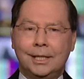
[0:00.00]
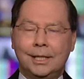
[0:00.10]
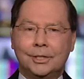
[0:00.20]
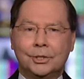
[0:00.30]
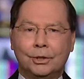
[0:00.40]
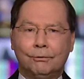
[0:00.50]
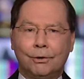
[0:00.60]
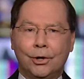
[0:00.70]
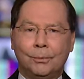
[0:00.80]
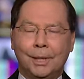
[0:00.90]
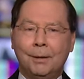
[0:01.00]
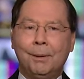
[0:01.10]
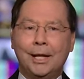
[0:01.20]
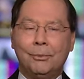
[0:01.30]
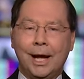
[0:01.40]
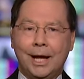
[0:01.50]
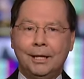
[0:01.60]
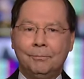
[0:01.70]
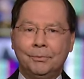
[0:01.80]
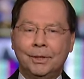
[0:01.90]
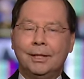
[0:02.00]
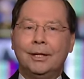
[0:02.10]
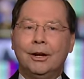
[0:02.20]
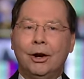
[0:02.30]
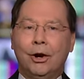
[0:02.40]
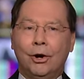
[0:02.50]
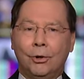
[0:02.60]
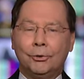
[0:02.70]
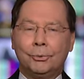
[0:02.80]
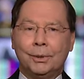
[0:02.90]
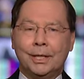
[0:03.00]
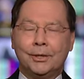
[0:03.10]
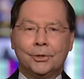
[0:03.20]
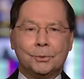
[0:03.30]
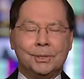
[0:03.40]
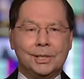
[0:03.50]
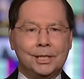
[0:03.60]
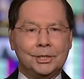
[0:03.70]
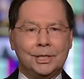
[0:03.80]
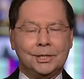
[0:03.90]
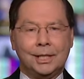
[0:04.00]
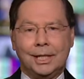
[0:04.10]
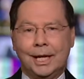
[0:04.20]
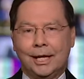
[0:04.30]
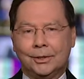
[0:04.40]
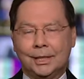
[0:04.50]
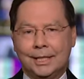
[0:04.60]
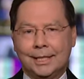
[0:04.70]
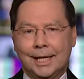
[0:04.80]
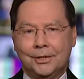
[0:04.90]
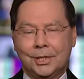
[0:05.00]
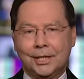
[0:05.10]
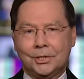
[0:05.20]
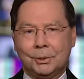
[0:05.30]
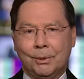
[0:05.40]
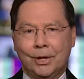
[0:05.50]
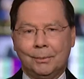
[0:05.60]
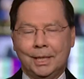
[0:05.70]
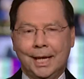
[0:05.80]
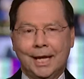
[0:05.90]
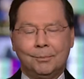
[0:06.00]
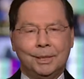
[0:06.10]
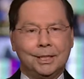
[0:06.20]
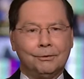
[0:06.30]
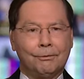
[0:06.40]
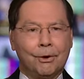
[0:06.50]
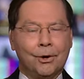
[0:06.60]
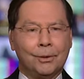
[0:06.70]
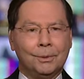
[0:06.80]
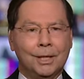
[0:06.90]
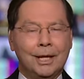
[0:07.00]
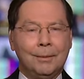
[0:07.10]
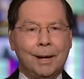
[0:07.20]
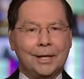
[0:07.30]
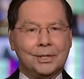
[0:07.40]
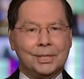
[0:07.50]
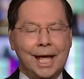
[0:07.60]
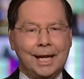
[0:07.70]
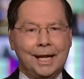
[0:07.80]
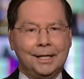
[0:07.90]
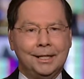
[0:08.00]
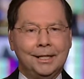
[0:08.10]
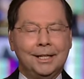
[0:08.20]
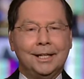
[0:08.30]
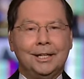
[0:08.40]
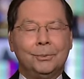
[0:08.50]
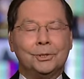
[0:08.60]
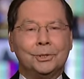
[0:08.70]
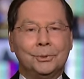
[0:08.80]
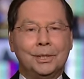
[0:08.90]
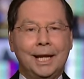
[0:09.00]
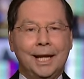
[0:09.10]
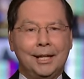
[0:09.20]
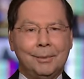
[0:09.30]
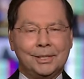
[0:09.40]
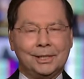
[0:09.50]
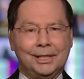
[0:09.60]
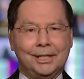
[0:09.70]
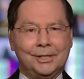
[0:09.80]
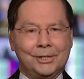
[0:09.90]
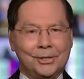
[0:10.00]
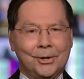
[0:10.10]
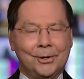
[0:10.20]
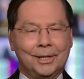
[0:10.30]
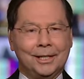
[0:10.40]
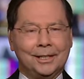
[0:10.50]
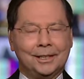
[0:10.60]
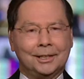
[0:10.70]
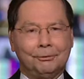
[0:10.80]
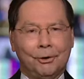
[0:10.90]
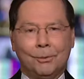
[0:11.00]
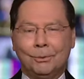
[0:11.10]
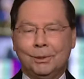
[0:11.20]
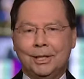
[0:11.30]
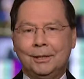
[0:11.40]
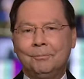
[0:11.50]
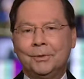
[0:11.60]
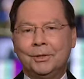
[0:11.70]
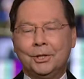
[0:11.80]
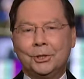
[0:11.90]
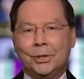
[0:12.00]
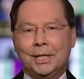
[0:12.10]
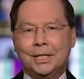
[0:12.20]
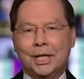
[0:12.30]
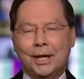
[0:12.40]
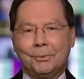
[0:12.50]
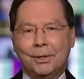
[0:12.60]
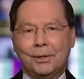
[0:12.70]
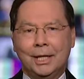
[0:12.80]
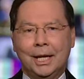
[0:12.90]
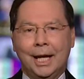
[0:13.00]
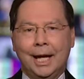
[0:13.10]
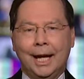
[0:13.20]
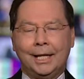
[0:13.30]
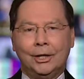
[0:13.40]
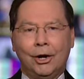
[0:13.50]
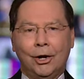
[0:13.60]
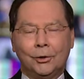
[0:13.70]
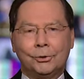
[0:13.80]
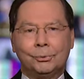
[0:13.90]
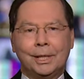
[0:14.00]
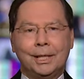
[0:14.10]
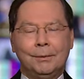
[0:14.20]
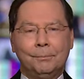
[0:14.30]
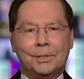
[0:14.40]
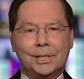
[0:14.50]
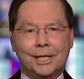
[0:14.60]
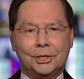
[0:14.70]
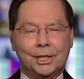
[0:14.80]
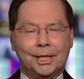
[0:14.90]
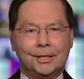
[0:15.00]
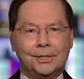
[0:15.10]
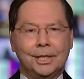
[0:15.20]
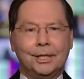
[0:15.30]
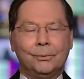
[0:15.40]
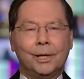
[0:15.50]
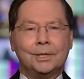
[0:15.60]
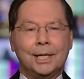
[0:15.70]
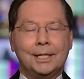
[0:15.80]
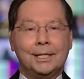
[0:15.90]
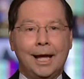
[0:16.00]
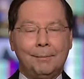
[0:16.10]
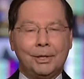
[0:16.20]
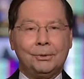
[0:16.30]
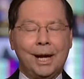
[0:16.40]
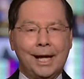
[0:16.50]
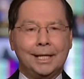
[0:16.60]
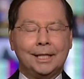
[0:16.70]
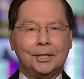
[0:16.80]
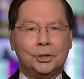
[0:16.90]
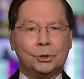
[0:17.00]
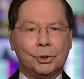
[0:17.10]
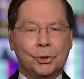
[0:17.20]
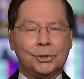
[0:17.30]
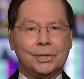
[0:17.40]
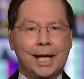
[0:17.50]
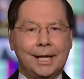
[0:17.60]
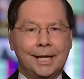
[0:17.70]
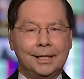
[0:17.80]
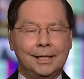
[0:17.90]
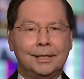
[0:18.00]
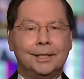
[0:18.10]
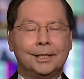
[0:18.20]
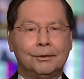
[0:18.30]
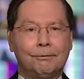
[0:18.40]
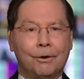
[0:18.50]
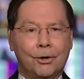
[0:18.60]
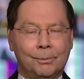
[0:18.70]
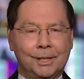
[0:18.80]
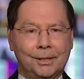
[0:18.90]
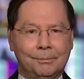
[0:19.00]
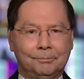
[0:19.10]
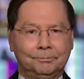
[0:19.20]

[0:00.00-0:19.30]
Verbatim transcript: is confirmed. And by the way, all three of those positions that he held inside the Justice Department, he had to be confirmed by the Senate. He was unanimously concern, uh, uh, confirmed to be the Attorney General. And in all three positions, it was a Democratic controlled Senate that confirmed him.